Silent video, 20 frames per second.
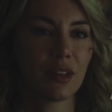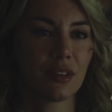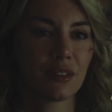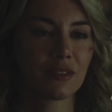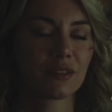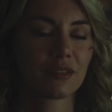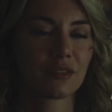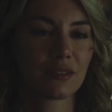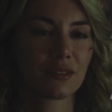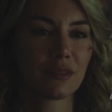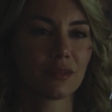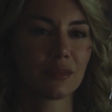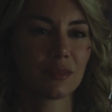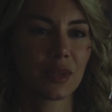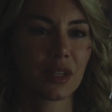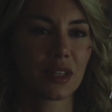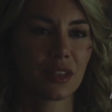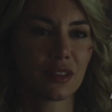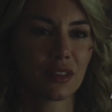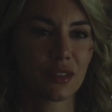in its
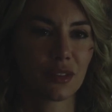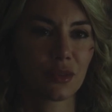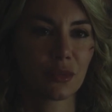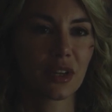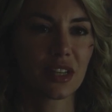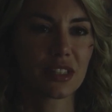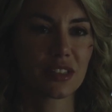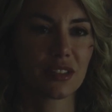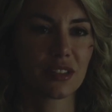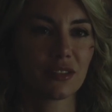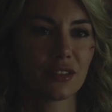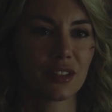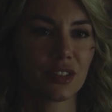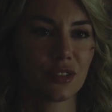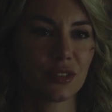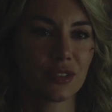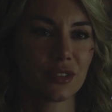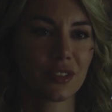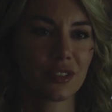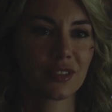focus on
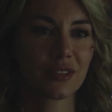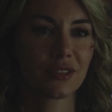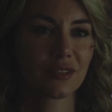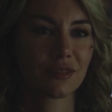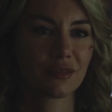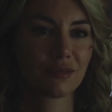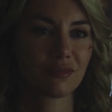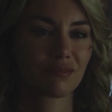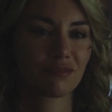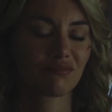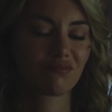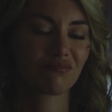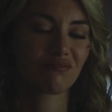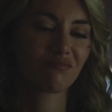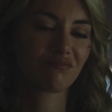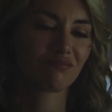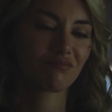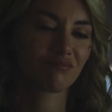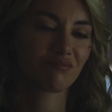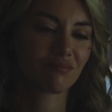lesser-known characters.
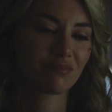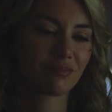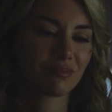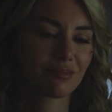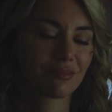Due